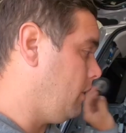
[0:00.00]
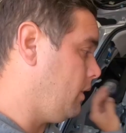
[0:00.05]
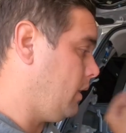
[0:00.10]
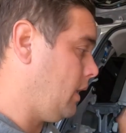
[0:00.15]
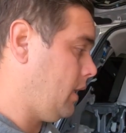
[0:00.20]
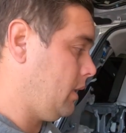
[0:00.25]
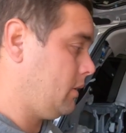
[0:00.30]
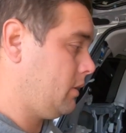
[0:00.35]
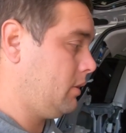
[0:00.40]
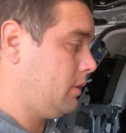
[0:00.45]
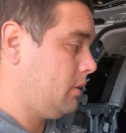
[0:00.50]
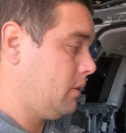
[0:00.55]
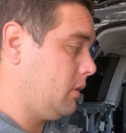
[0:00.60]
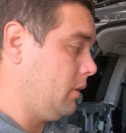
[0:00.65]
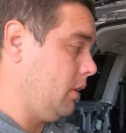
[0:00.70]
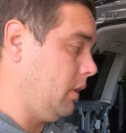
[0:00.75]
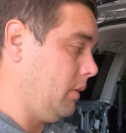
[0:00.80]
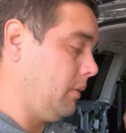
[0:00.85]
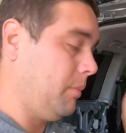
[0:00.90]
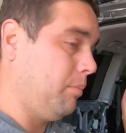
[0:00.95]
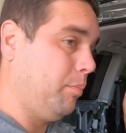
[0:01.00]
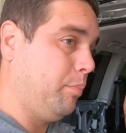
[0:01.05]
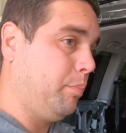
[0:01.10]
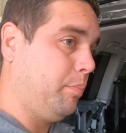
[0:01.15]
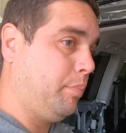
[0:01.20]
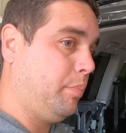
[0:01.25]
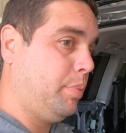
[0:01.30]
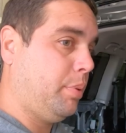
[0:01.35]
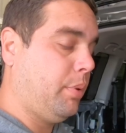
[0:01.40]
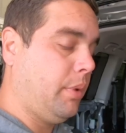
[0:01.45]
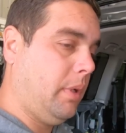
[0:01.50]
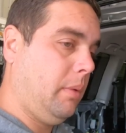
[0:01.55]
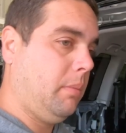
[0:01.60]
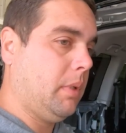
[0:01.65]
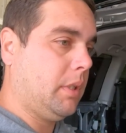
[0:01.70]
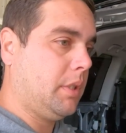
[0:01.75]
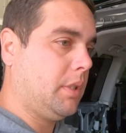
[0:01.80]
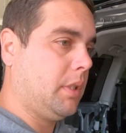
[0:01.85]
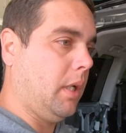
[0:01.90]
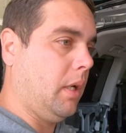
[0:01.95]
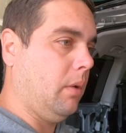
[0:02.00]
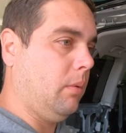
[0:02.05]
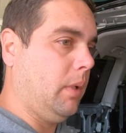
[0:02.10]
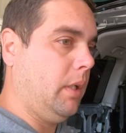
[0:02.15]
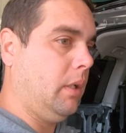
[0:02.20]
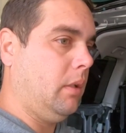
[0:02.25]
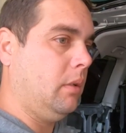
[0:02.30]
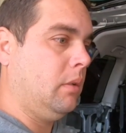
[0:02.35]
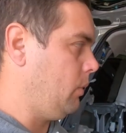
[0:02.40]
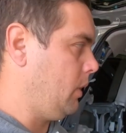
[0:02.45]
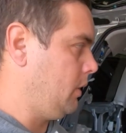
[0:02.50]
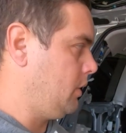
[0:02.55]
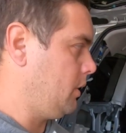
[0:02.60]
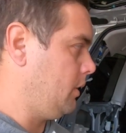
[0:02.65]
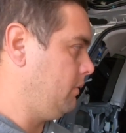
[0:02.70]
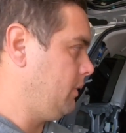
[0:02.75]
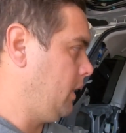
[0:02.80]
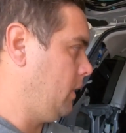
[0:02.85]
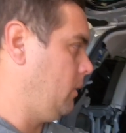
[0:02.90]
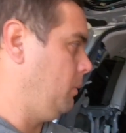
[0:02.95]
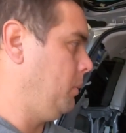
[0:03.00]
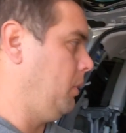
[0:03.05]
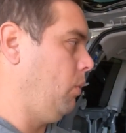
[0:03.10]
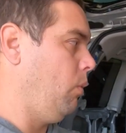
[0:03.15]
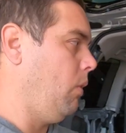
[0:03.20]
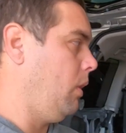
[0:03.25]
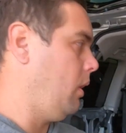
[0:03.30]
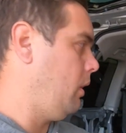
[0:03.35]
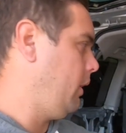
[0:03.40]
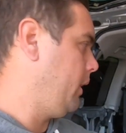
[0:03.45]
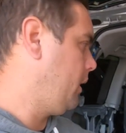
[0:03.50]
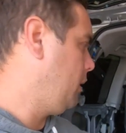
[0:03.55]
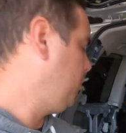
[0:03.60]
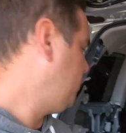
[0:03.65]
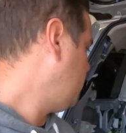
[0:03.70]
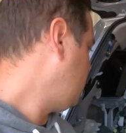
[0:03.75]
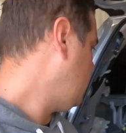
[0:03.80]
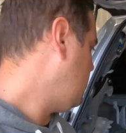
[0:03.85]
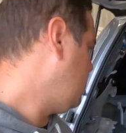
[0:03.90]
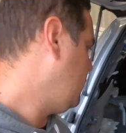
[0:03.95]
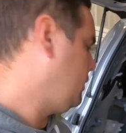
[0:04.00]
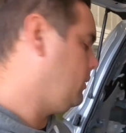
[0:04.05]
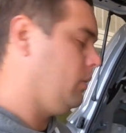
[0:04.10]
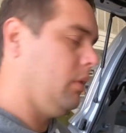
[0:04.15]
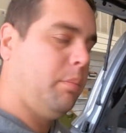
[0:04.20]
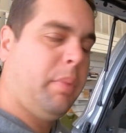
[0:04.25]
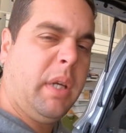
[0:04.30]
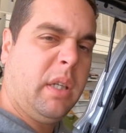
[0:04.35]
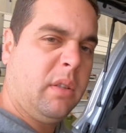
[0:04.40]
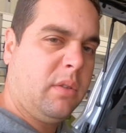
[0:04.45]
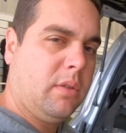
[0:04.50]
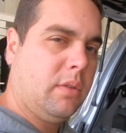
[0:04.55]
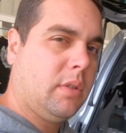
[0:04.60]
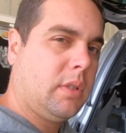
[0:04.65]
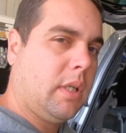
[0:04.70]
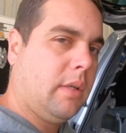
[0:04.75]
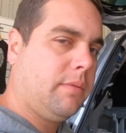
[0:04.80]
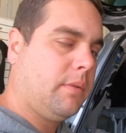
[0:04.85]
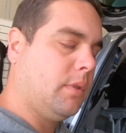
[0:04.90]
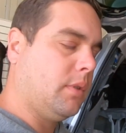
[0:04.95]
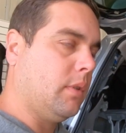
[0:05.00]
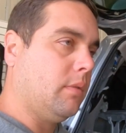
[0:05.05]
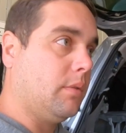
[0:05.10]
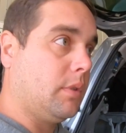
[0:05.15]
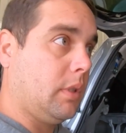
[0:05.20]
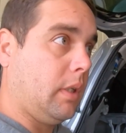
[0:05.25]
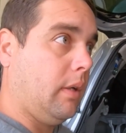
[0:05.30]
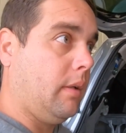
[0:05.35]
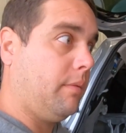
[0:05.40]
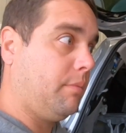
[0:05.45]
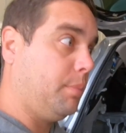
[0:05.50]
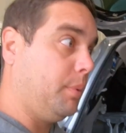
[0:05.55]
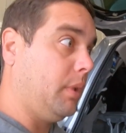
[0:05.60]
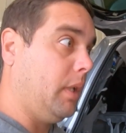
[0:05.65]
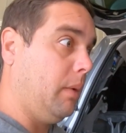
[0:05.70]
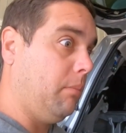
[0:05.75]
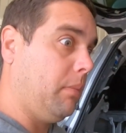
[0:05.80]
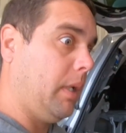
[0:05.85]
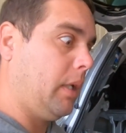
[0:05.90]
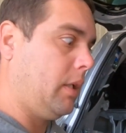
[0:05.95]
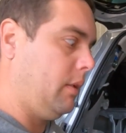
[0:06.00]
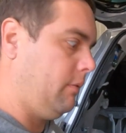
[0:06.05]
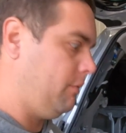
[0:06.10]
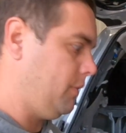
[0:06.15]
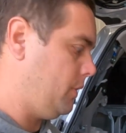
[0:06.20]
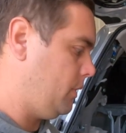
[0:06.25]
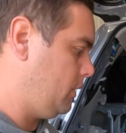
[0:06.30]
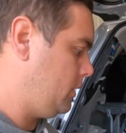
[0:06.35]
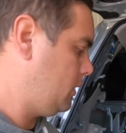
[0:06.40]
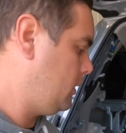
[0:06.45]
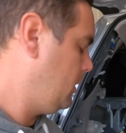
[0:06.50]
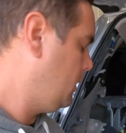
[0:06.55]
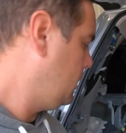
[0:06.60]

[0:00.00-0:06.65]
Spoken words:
That's going to pretty much go in once I've done all my wiring in behind all the panels and stuff, because obviously I'll put them back in first.